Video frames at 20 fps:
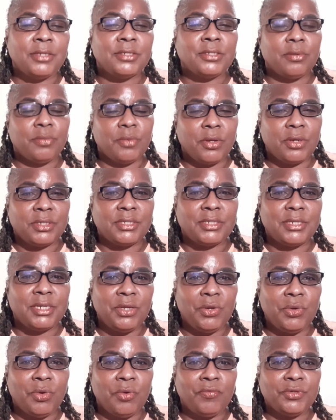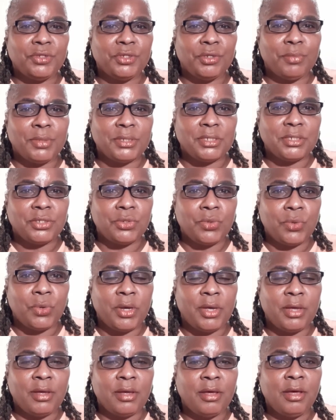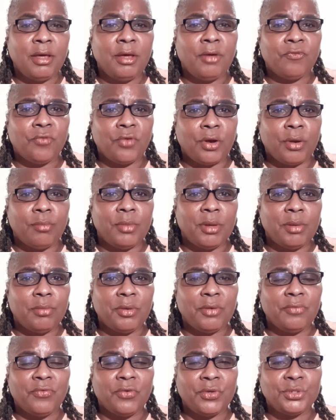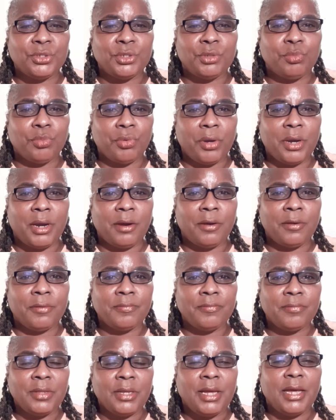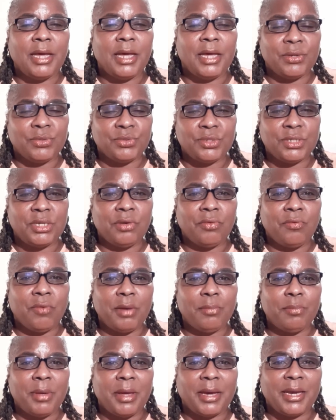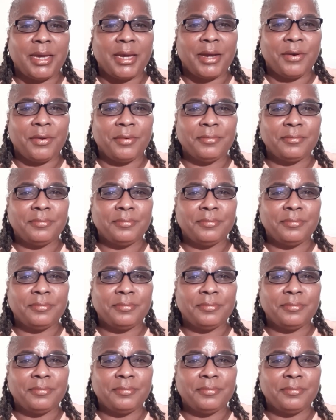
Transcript: So I'm going to send you over to Miss Satoya for our memory verse and prayer, and I'll see you right back here.